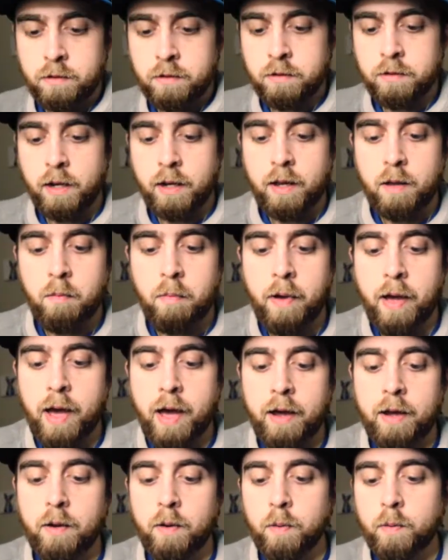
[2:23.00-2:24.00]
Second
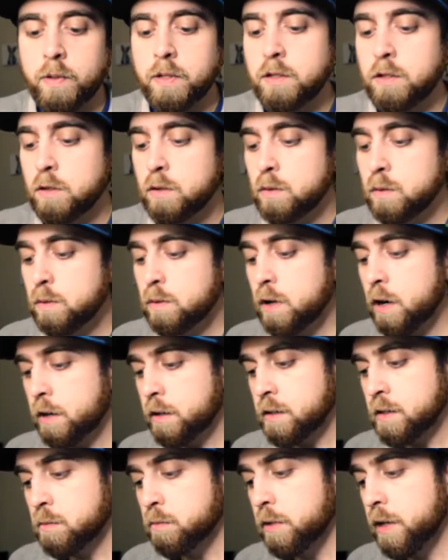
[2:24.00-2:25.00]
pack, we do
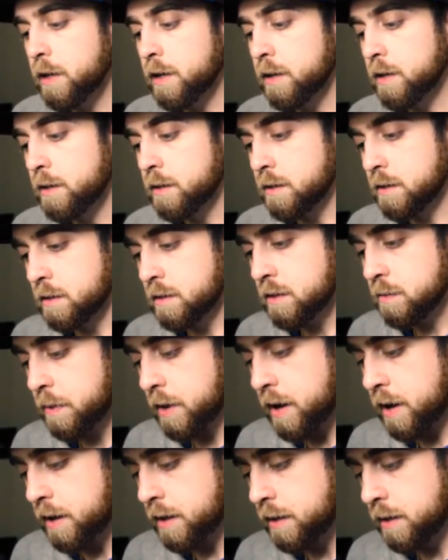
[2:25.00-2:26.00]
Darkness Ablaze.
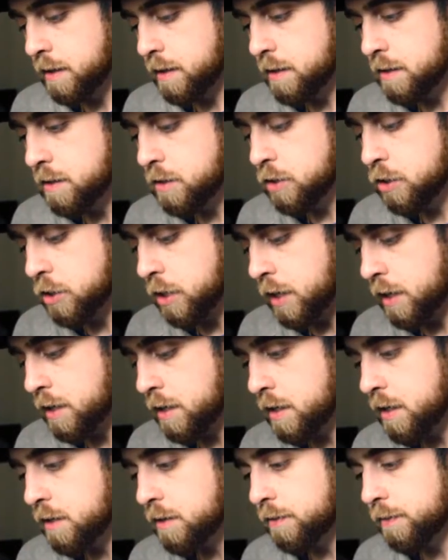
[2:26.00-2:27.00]
This pack is
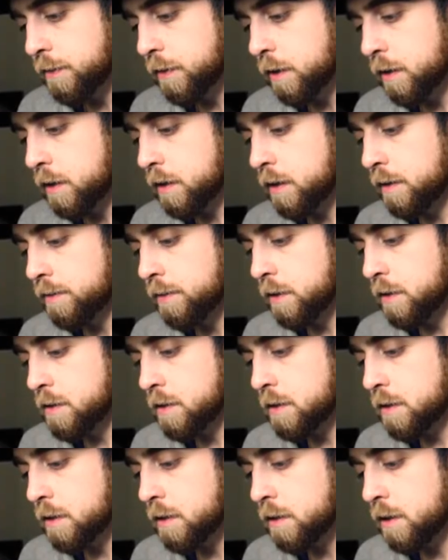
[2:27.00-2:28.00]
janky as fuck. If
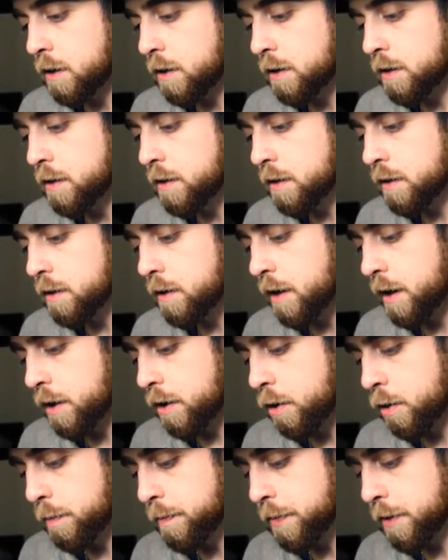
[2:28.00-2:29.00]
there's a good card in here,
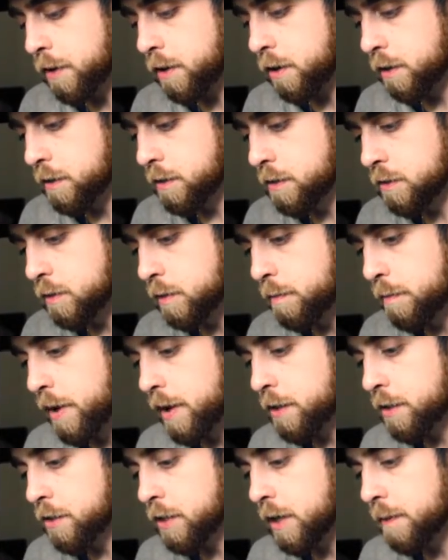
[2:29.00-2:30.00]
I hope the cards are in
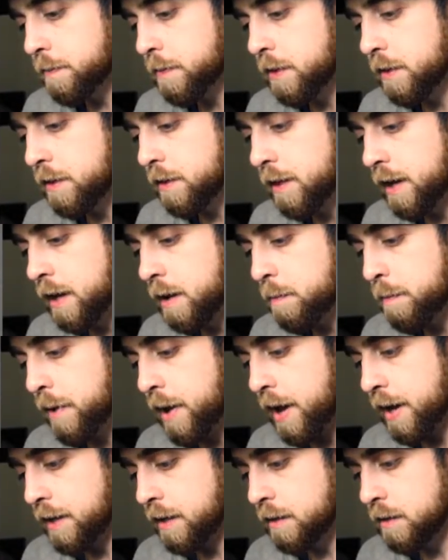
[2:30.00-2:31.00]
better shape than the damn
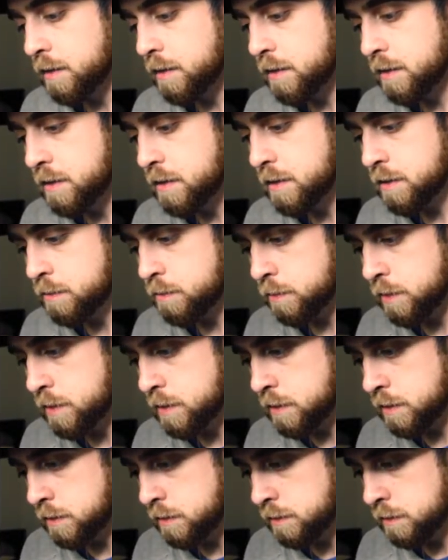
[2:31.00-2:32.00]
packet. Is this
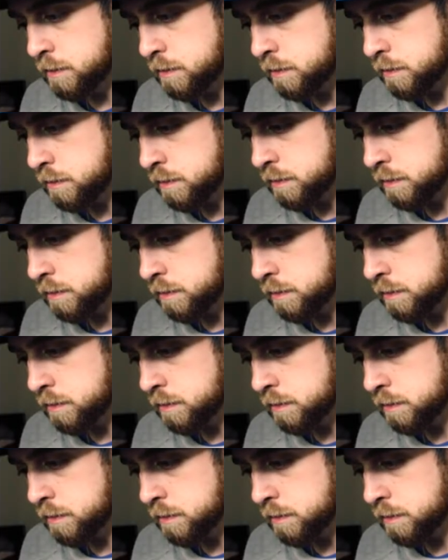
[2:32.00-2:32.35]
resealed?